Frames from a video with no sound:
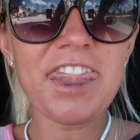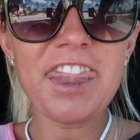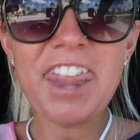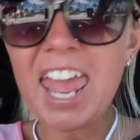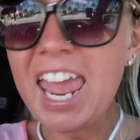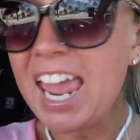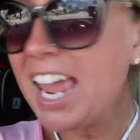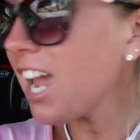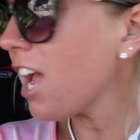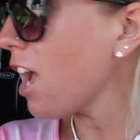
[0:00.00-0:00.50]

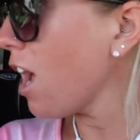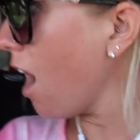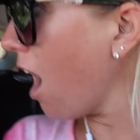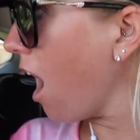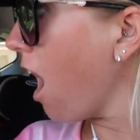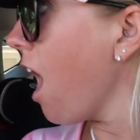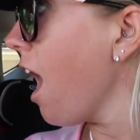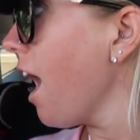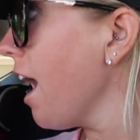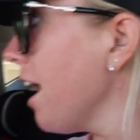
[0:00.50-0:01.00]
thank
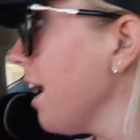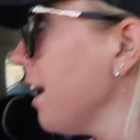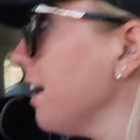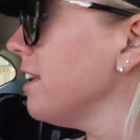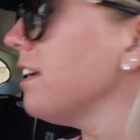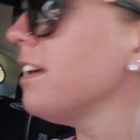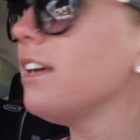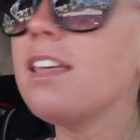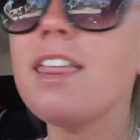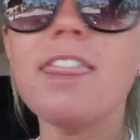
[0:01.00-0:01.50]

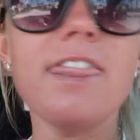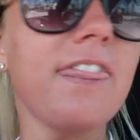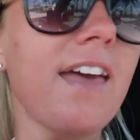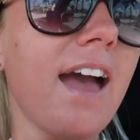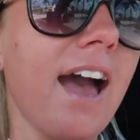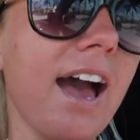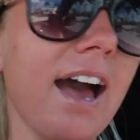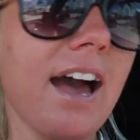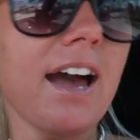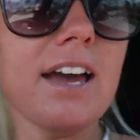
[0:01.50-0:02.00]
God
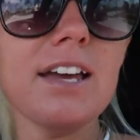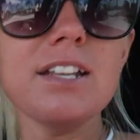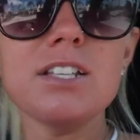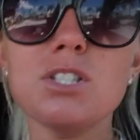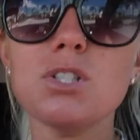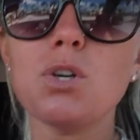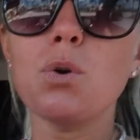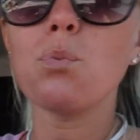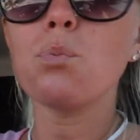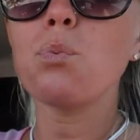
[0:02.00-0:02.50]

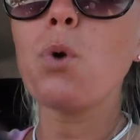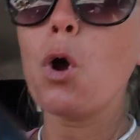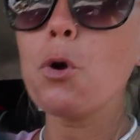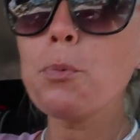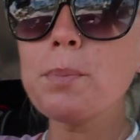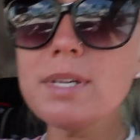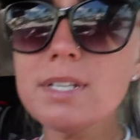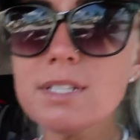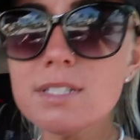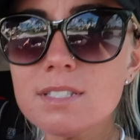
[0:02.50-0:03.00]
that
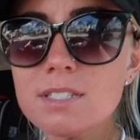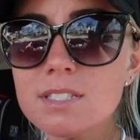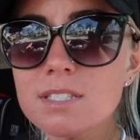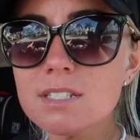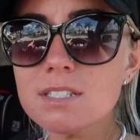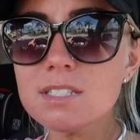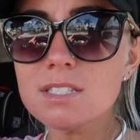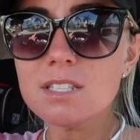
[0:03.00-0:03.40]
Roman's